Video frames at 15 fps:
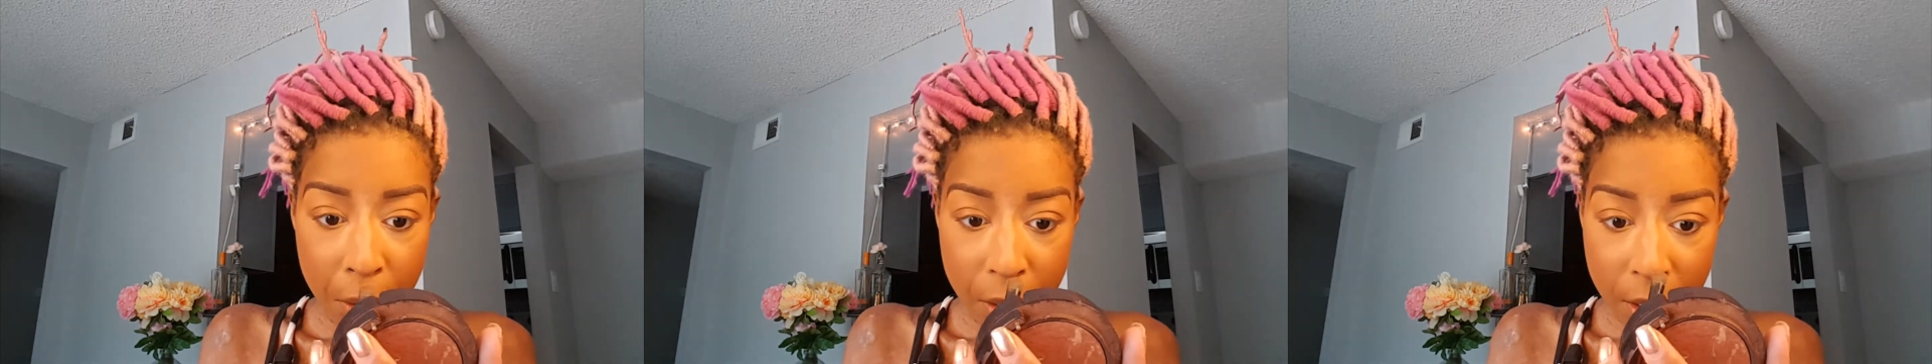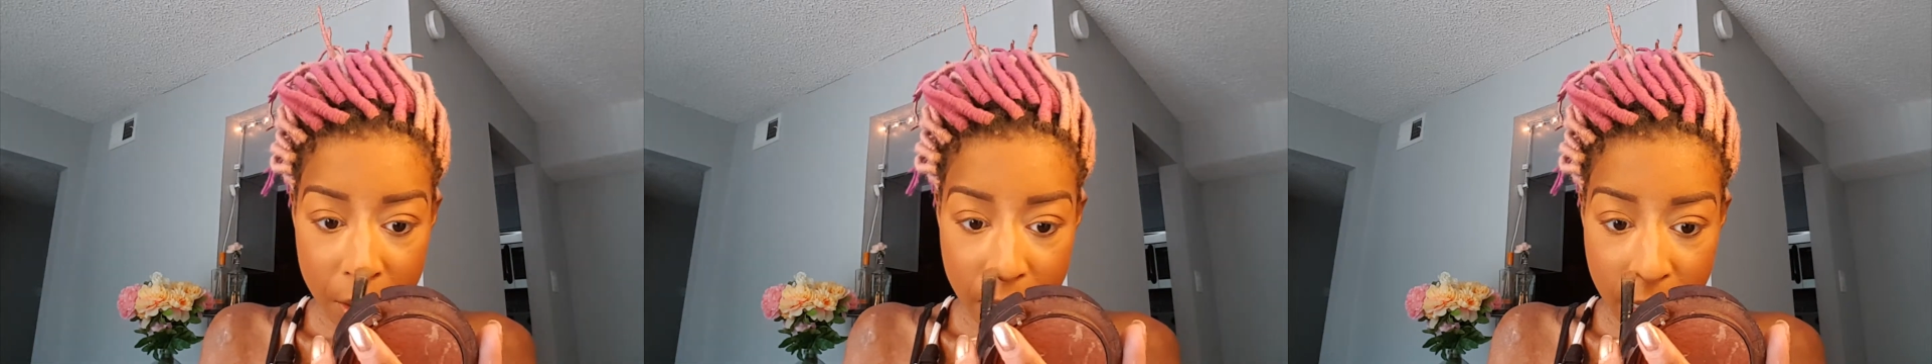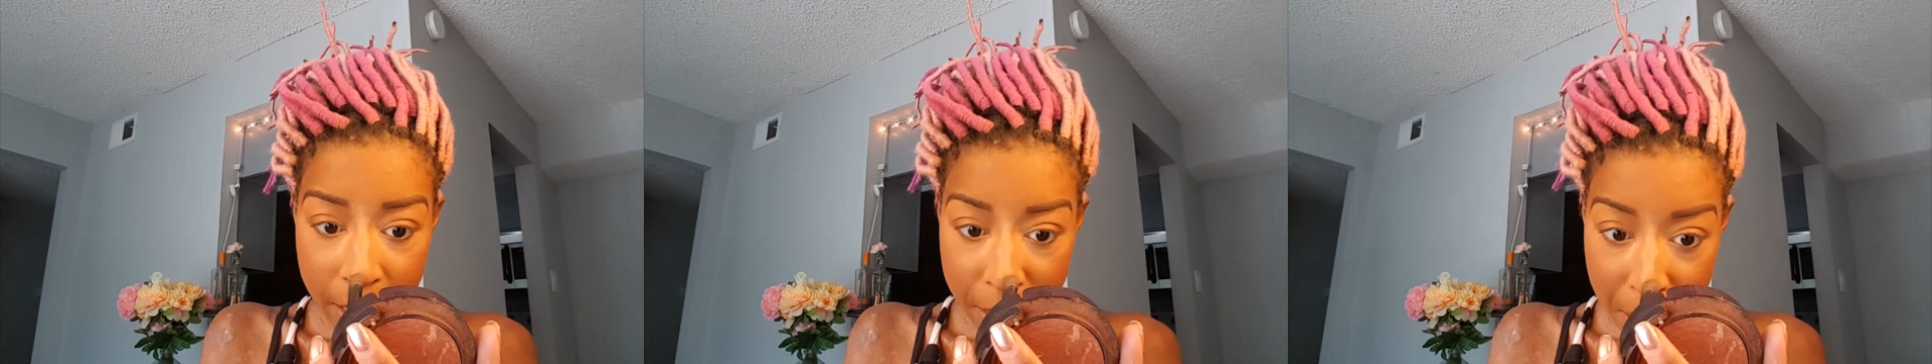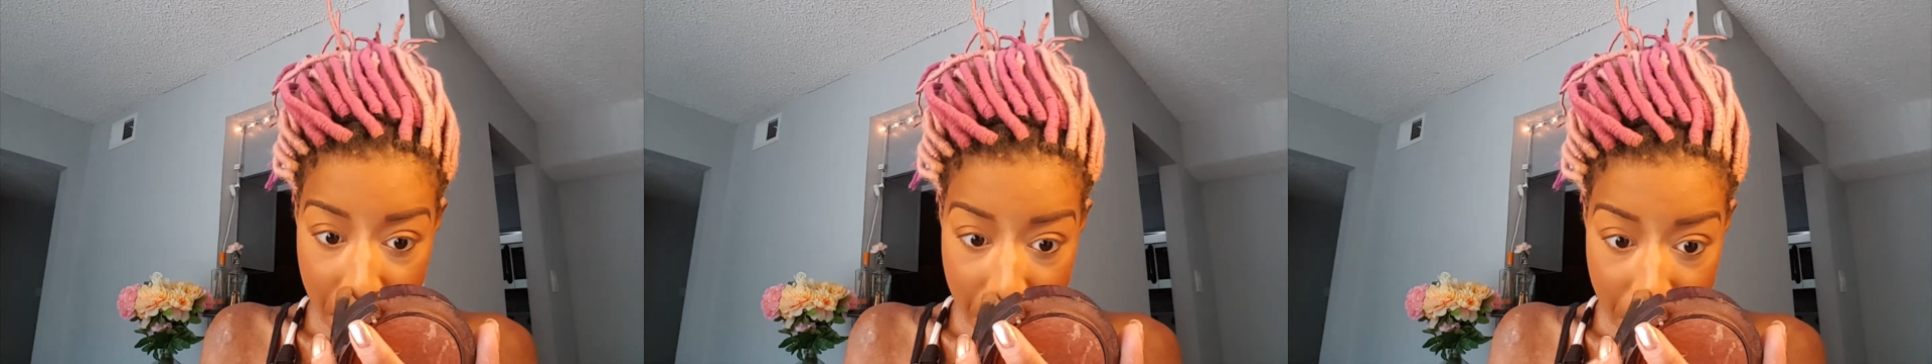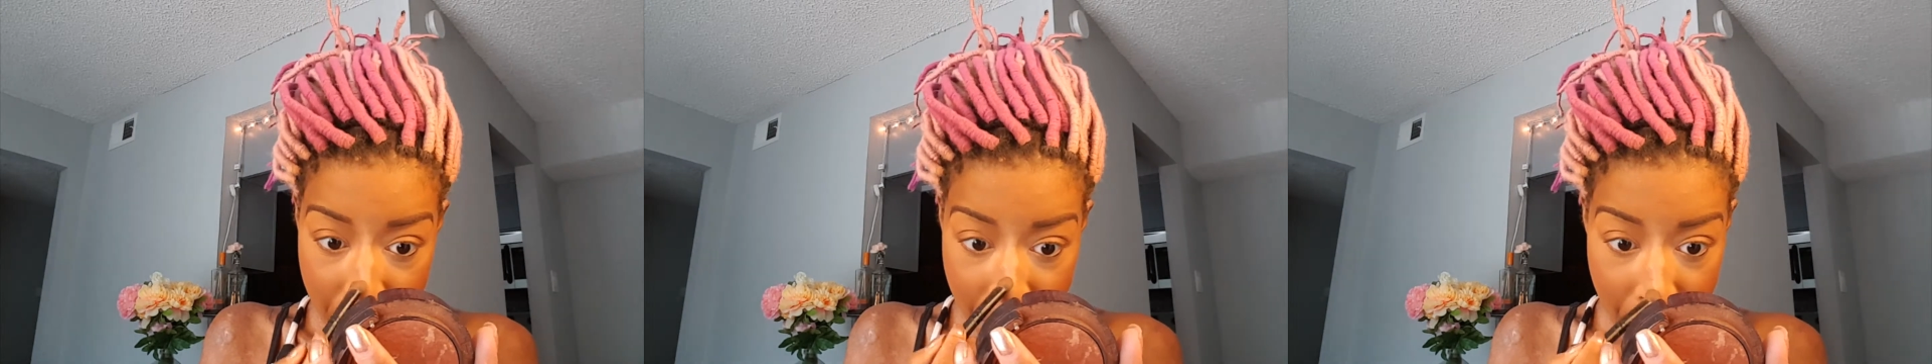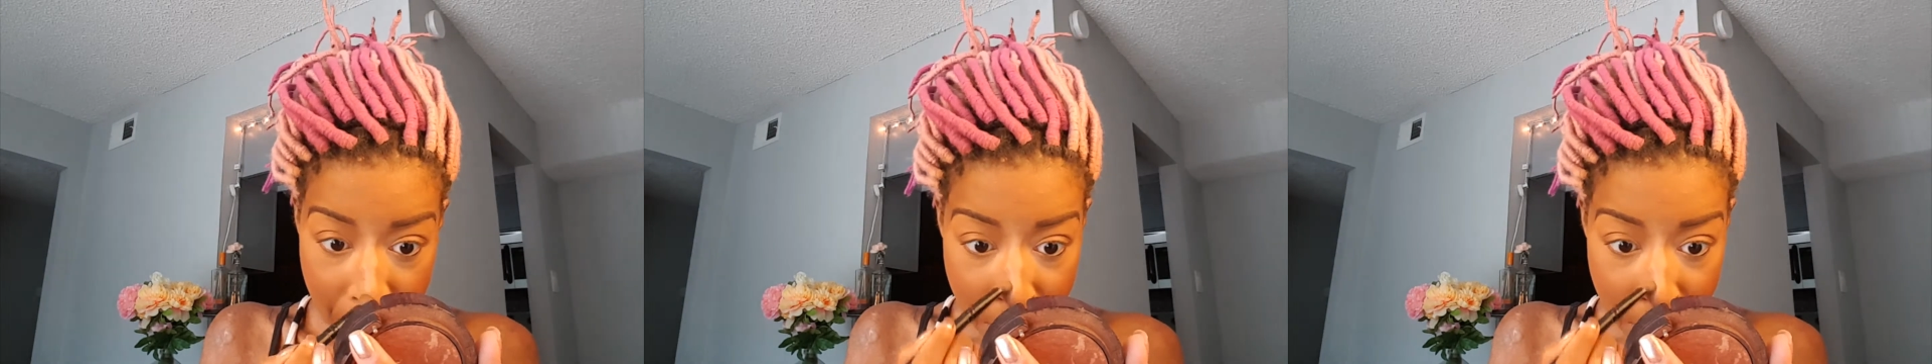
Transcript: just like that.